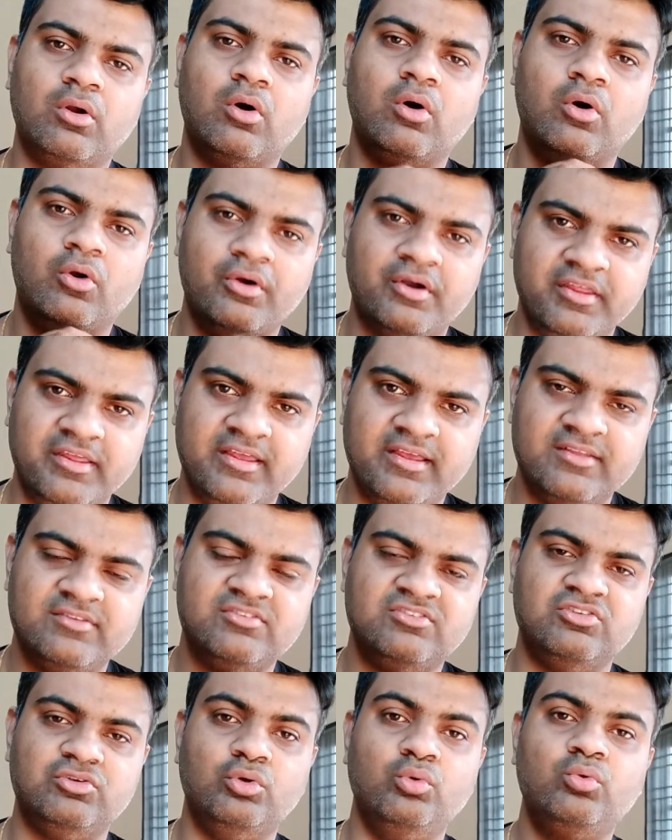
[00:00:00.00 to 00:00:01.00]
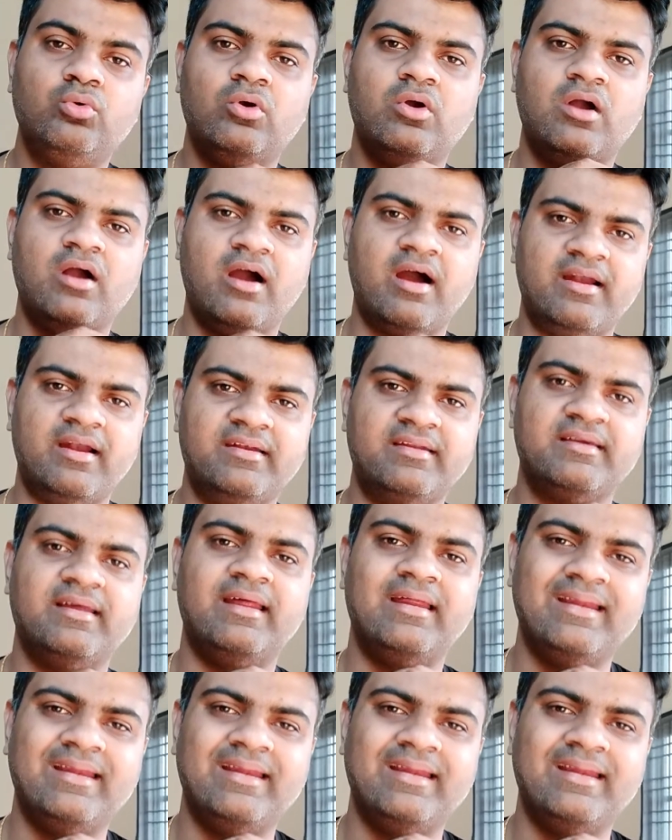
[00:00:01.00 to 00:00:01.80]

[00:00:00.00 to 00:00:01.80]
audience you can't